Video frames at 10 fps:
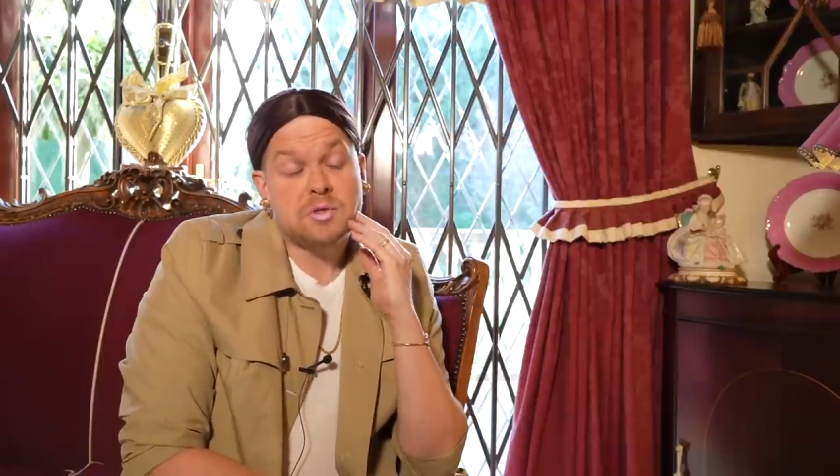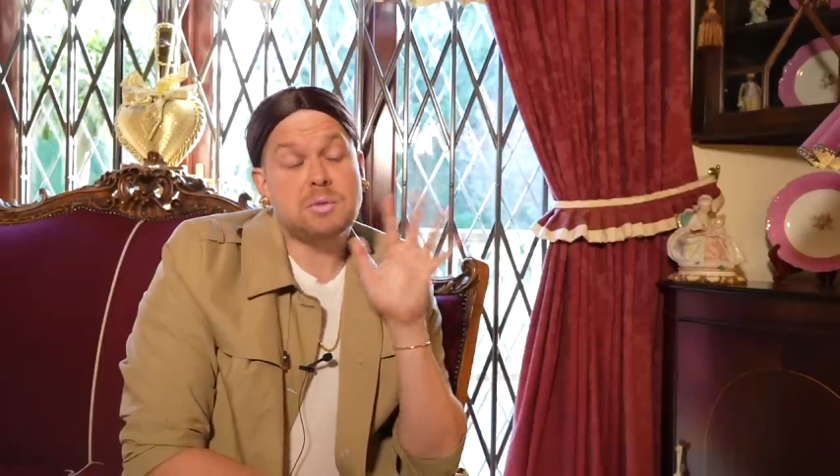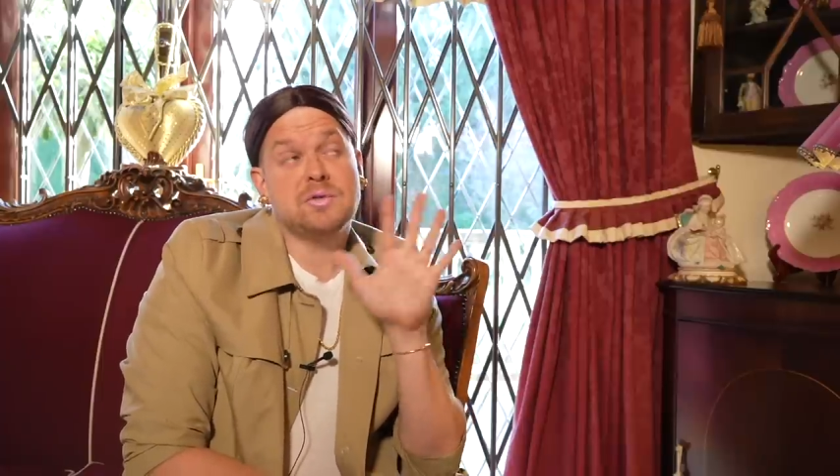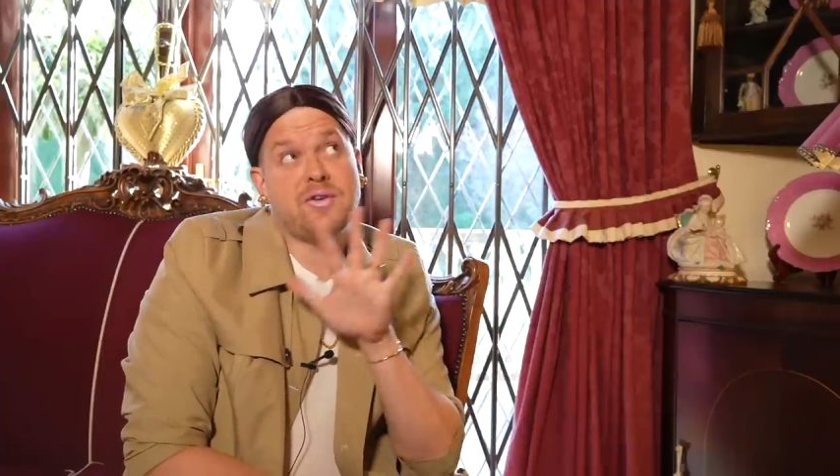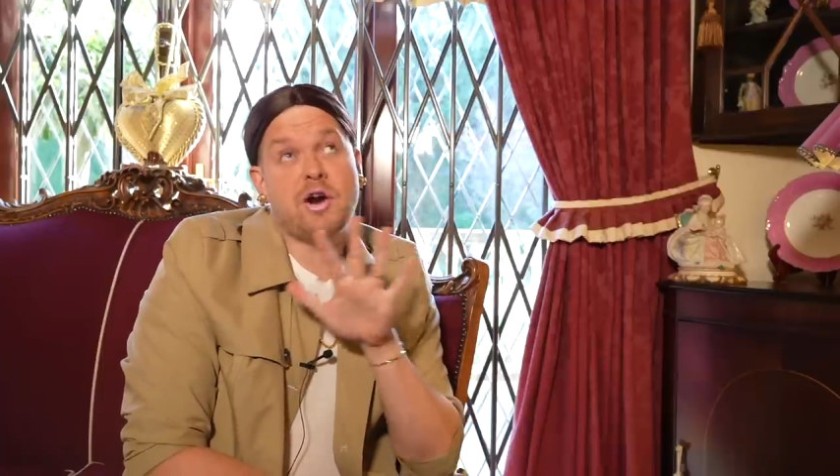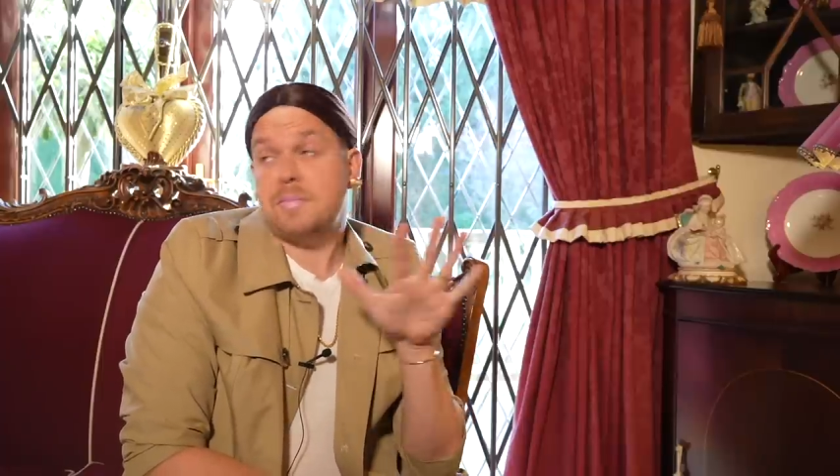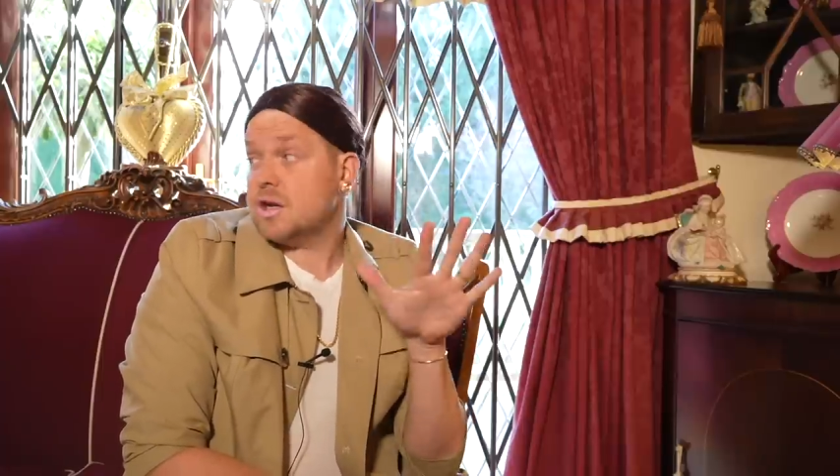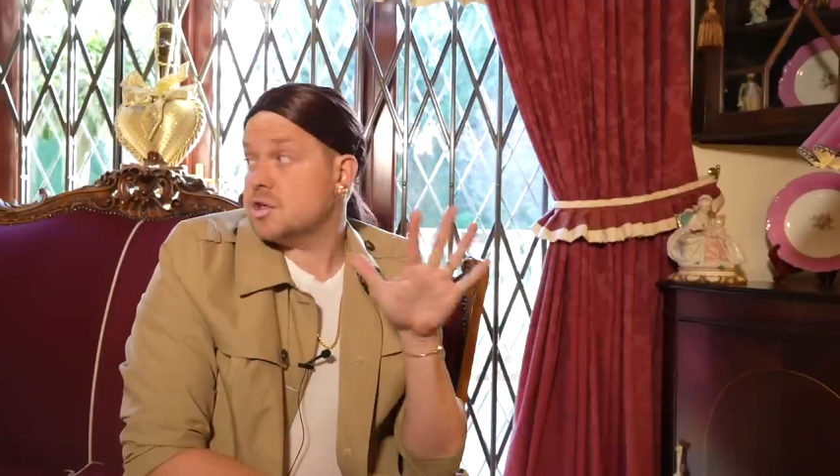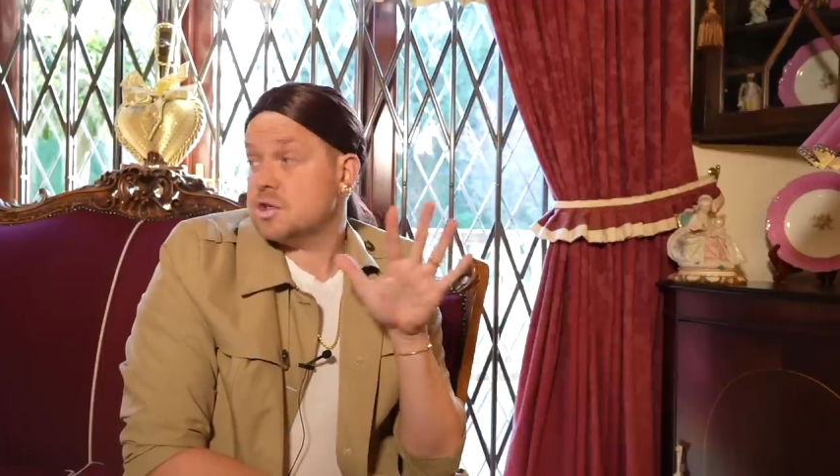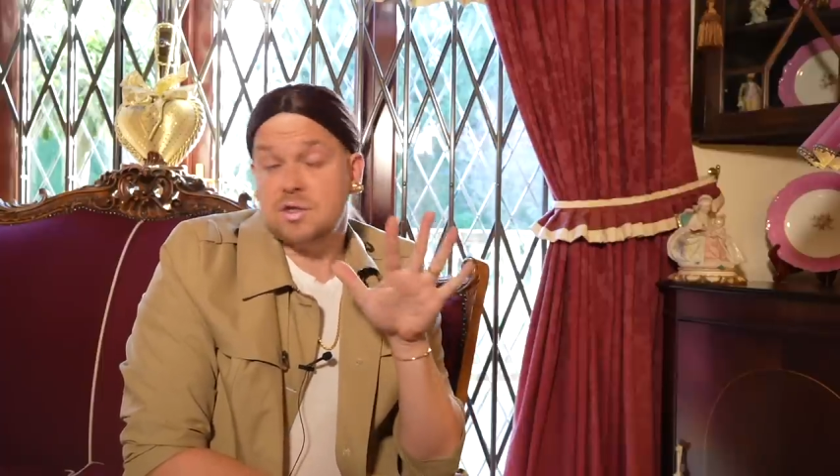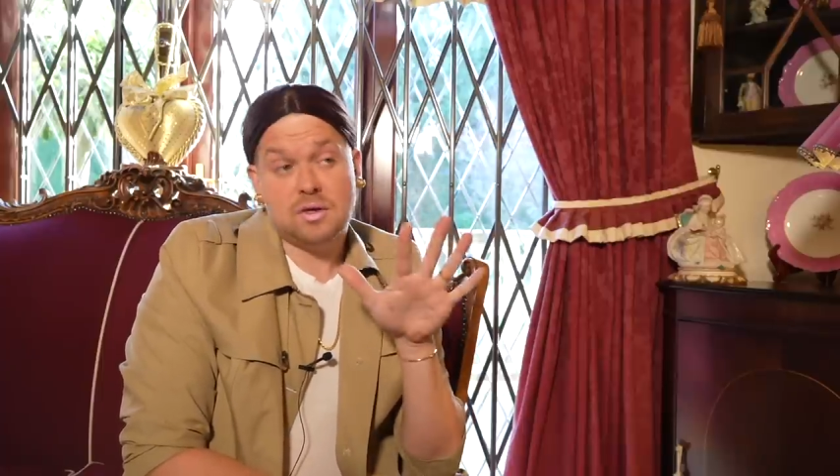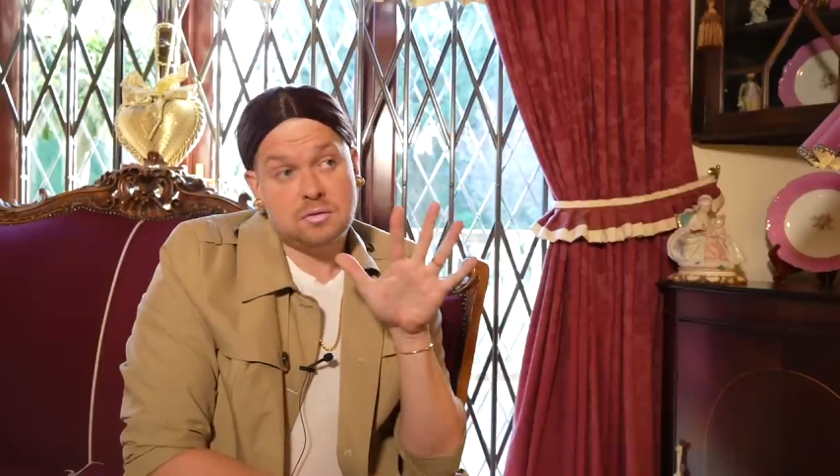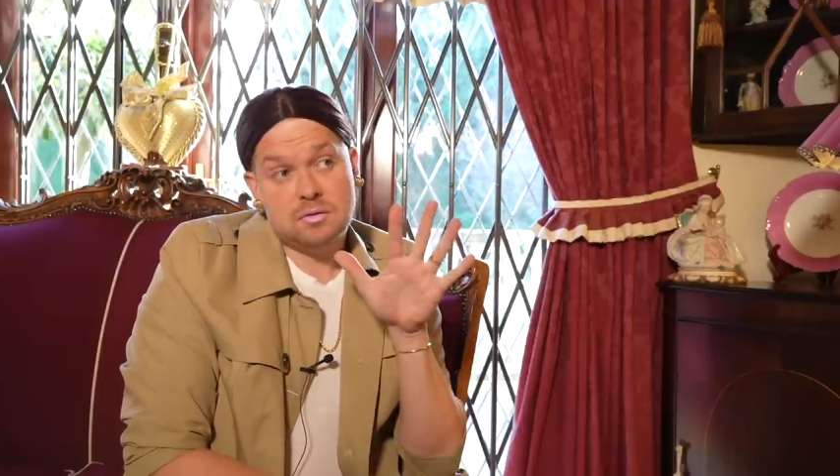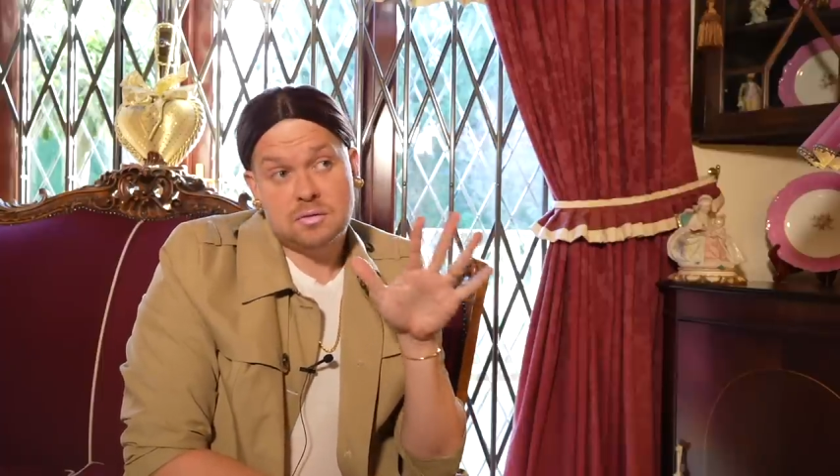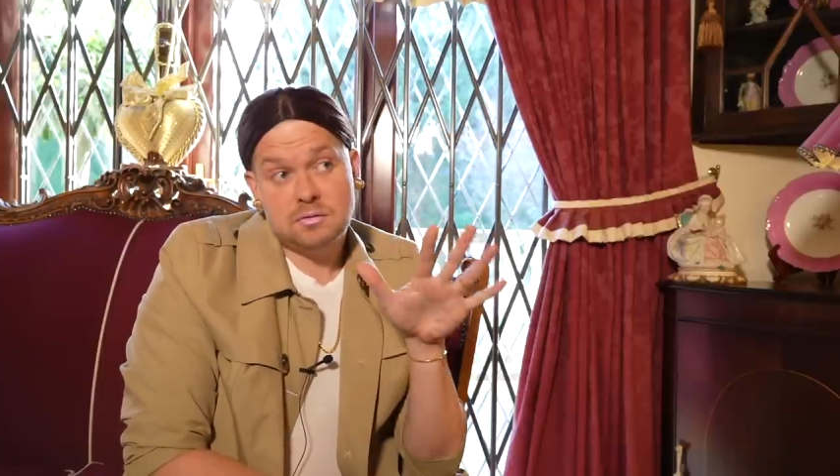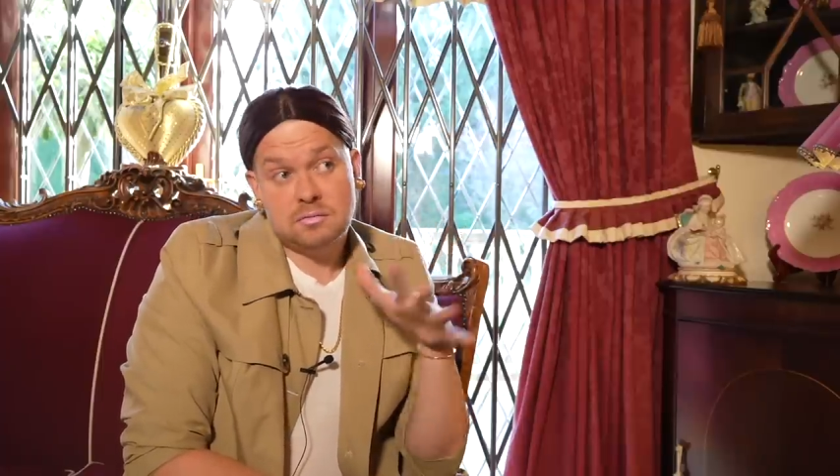she was very much, you know,